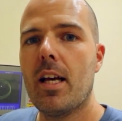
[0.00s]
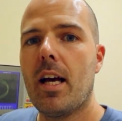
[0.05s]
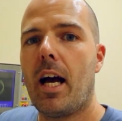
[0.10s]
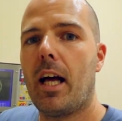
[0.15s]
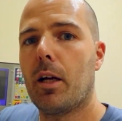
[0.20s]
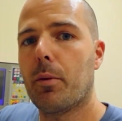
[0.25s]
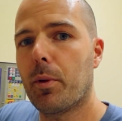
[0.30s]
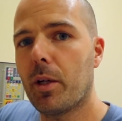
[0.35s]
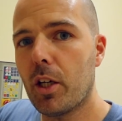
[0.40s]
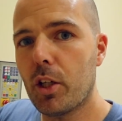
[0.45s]

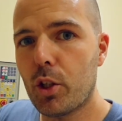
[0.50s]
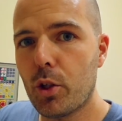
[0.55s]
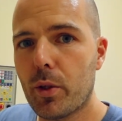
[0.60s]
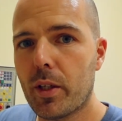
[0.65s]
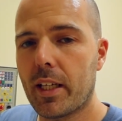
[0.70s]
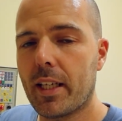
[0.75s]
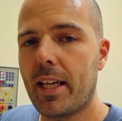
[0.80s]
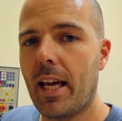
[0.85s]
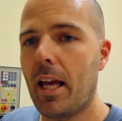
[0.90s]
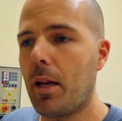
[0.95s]
and I'm gonna do
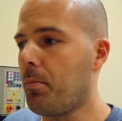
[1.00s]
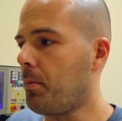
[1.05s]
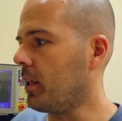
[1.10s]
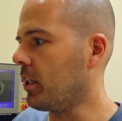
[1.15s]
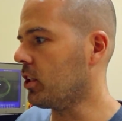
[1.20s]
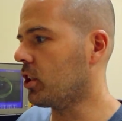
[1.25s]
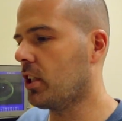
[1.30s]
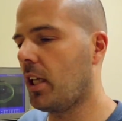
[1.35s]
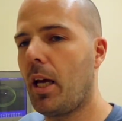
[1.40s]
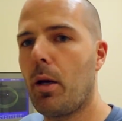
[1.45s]
it again
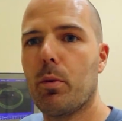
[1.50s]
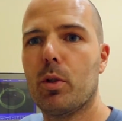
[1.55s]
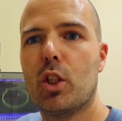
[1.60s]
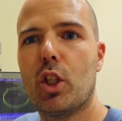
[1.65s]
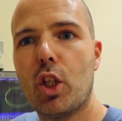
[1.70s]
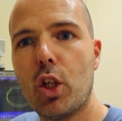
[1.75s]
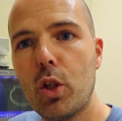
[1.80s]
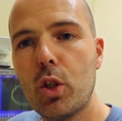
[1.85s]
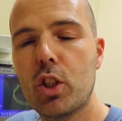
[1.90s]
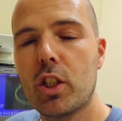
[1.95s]
because it was
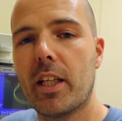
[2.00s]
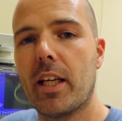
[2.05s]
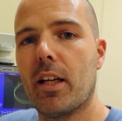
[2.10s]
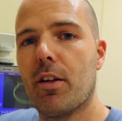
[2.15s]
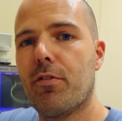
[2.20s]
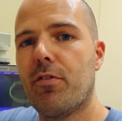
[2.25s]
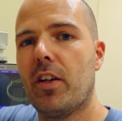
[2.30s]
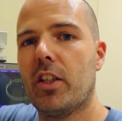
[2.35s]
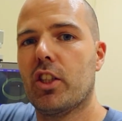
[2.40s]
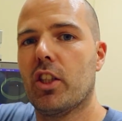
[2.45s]
hugely
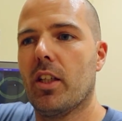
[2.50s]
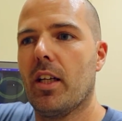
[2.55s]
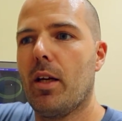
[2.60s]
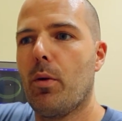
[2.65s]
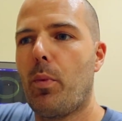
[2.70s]
inefficient.